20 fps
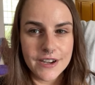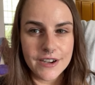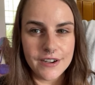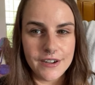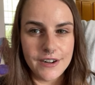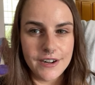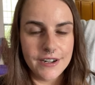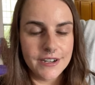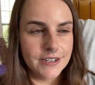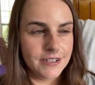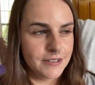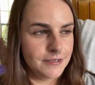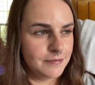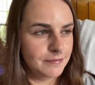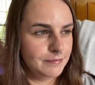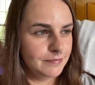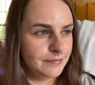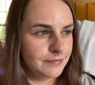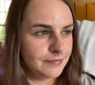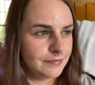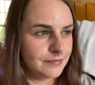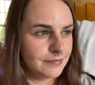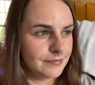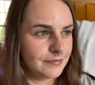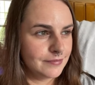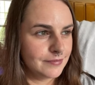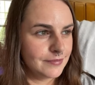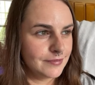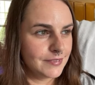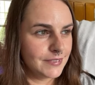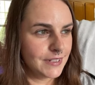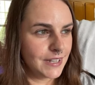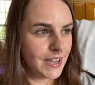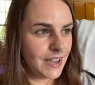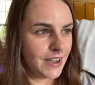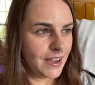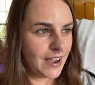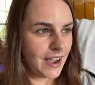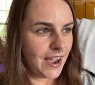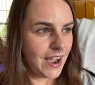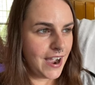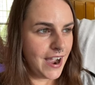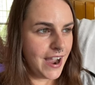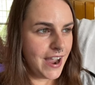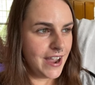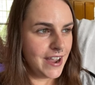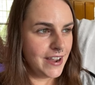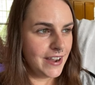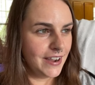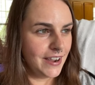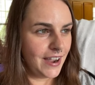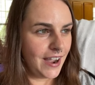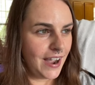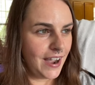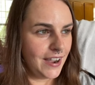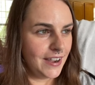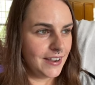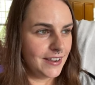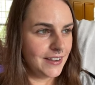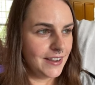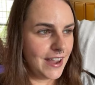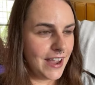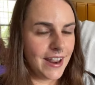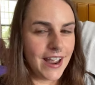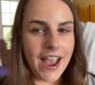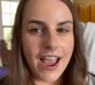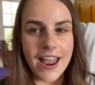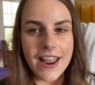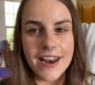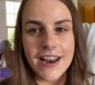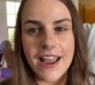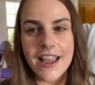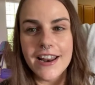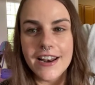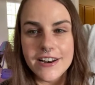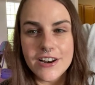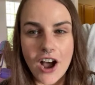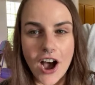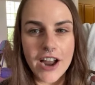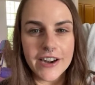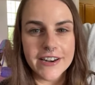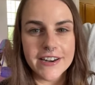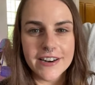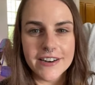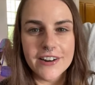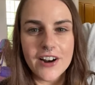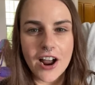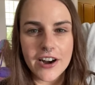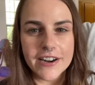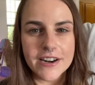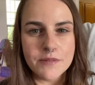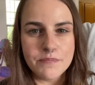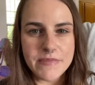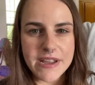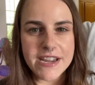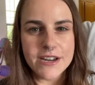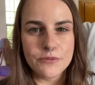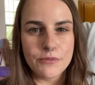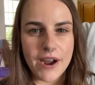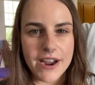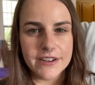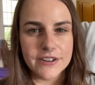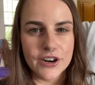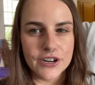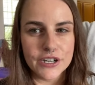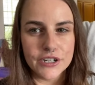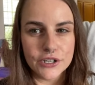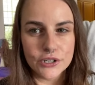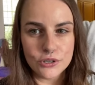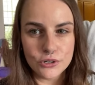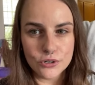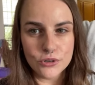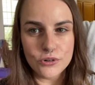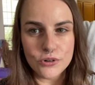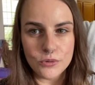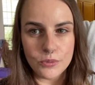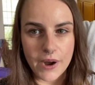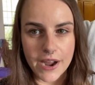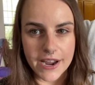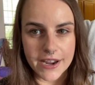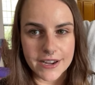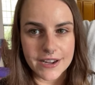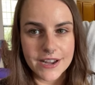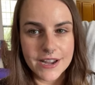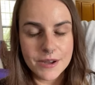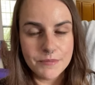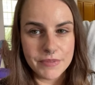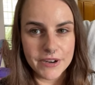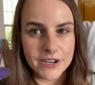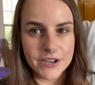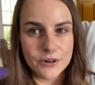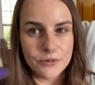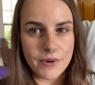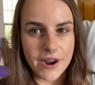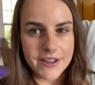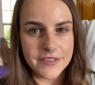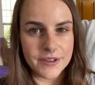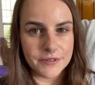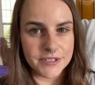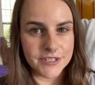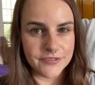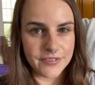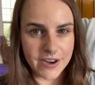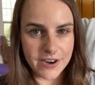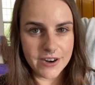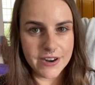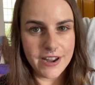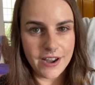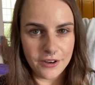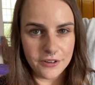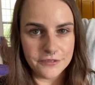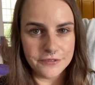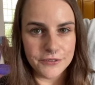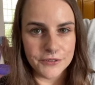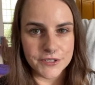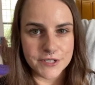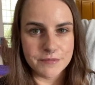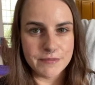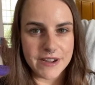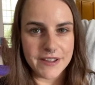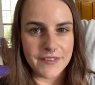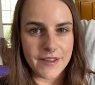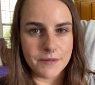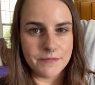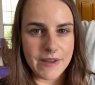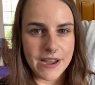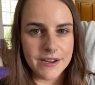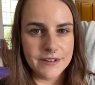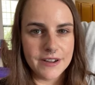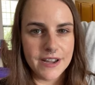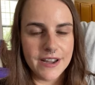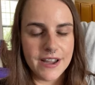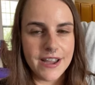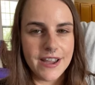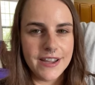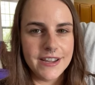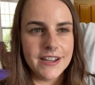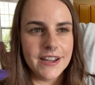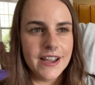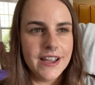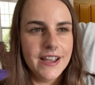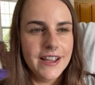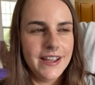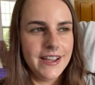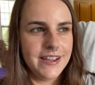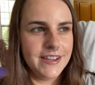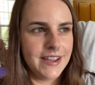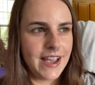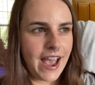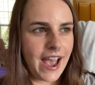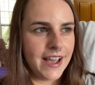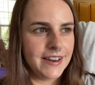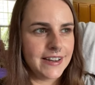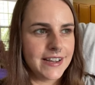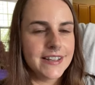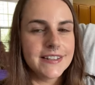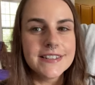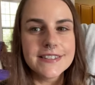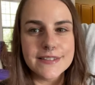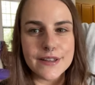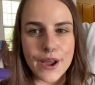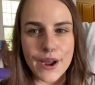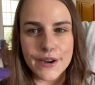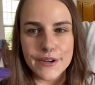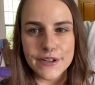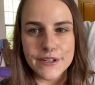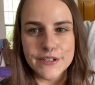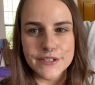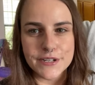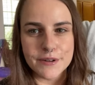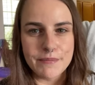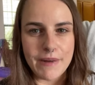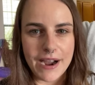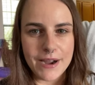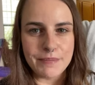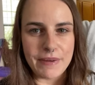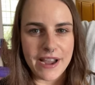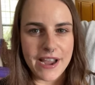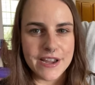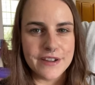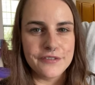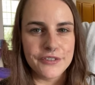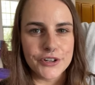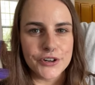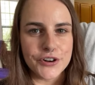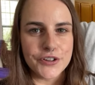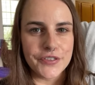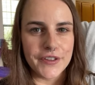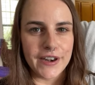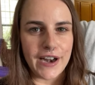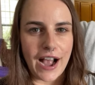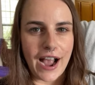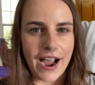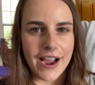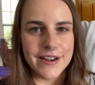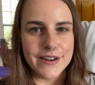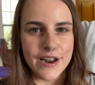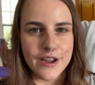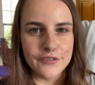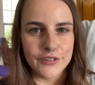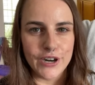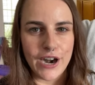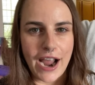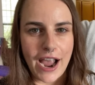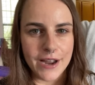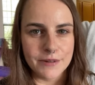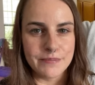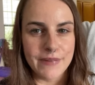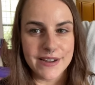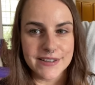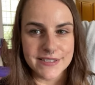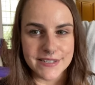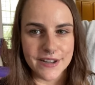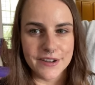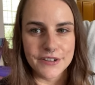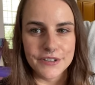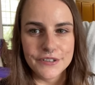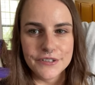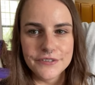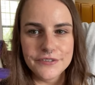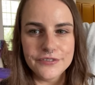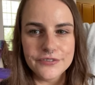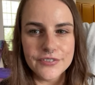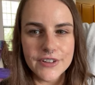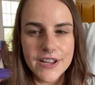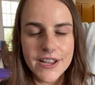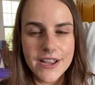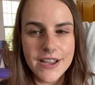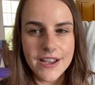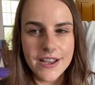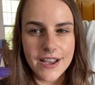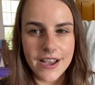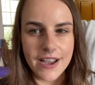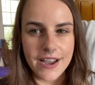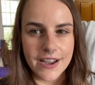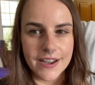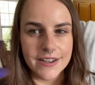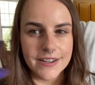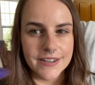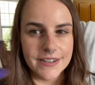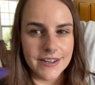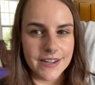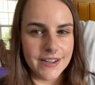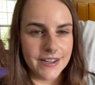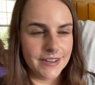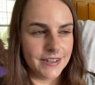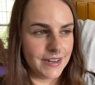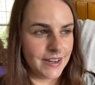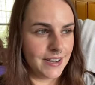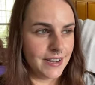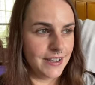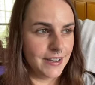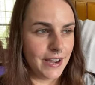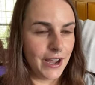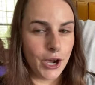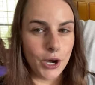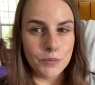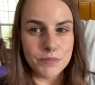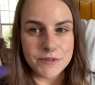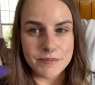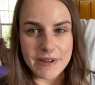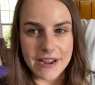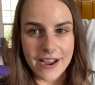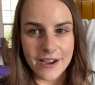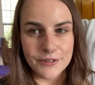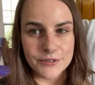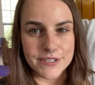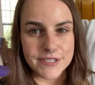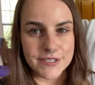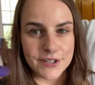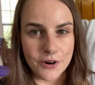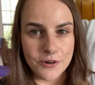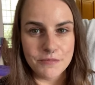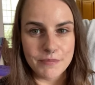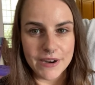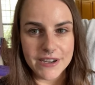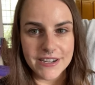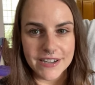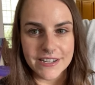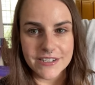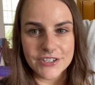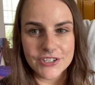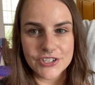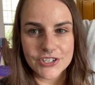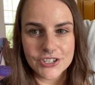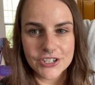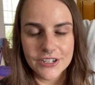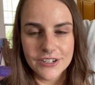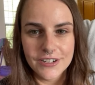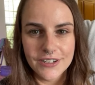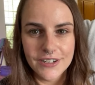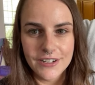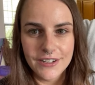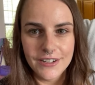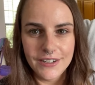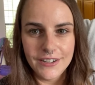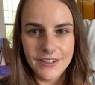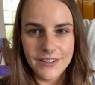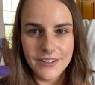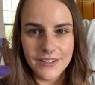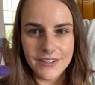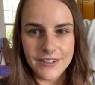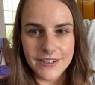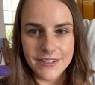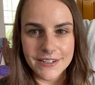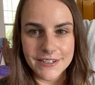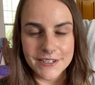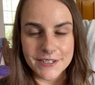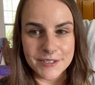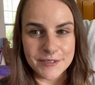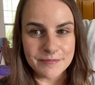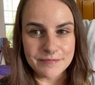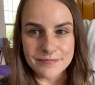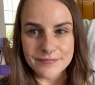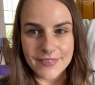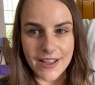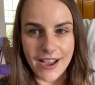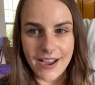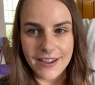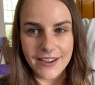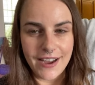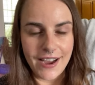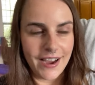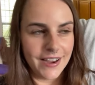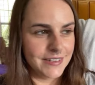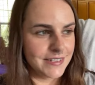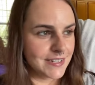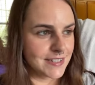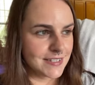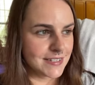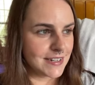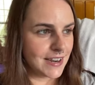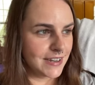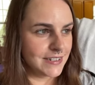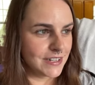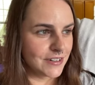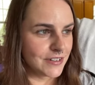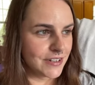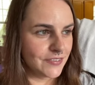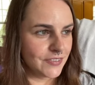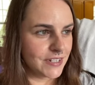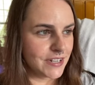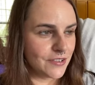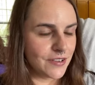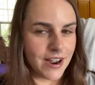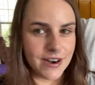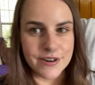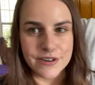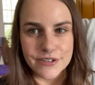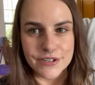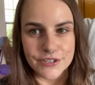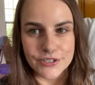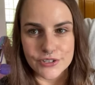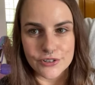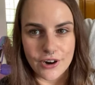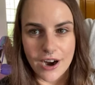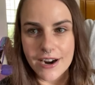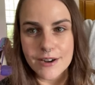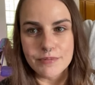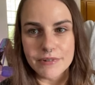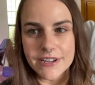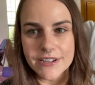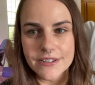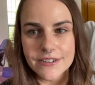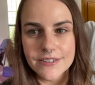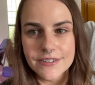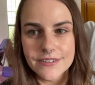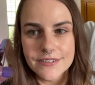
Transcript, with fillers: Um, I and, not in not in a mean way, not in a cruel way, but in a way that was very helpful to me. That made he he had insight into my behavior that I never had myself, and it it helped me out so much. Um, I I just I don't even know how to describe it.